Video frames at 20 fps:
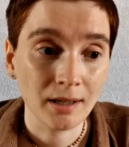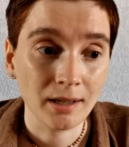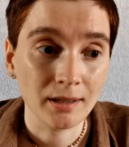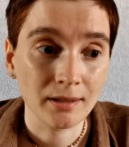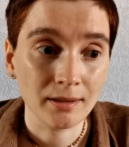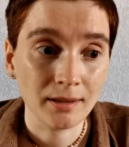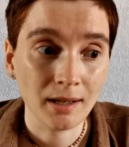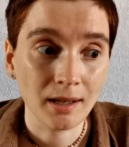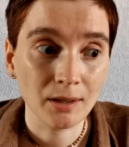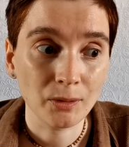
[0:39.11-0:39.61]

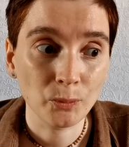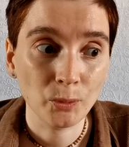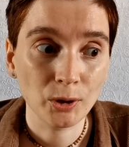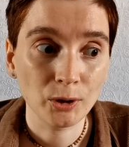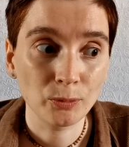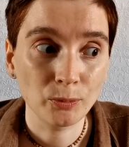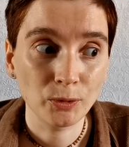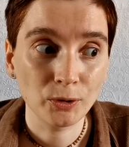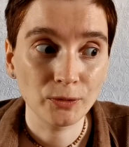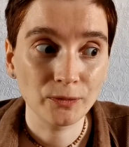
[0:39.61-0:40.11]
and then
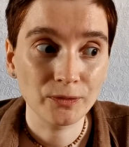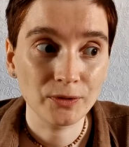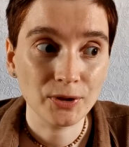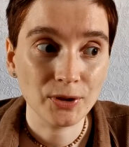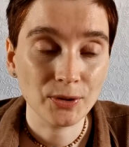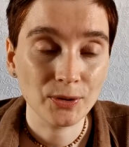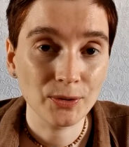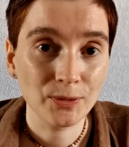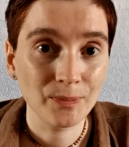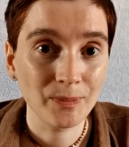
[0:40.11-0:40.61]
we'll move
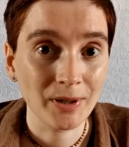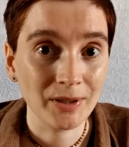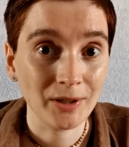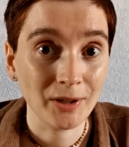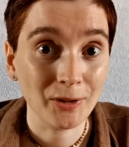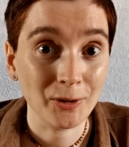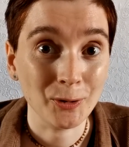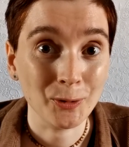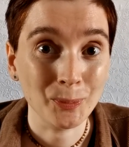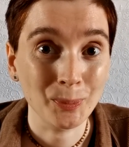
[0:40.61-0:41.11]
to
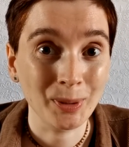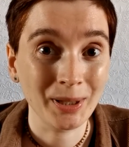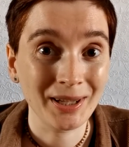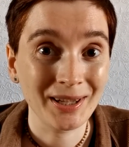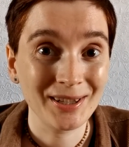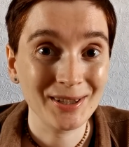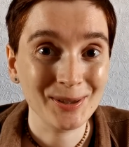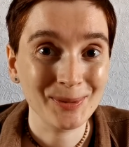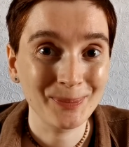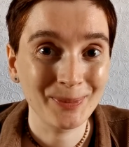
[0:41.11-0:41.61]
another
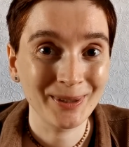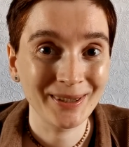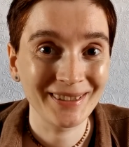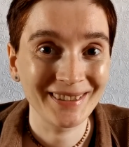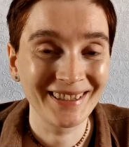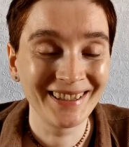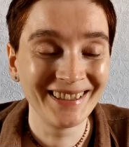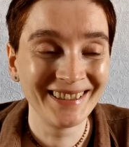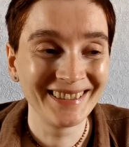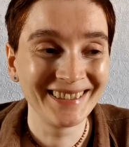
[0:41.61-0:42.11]
place,
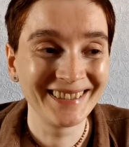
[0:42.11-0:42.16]
but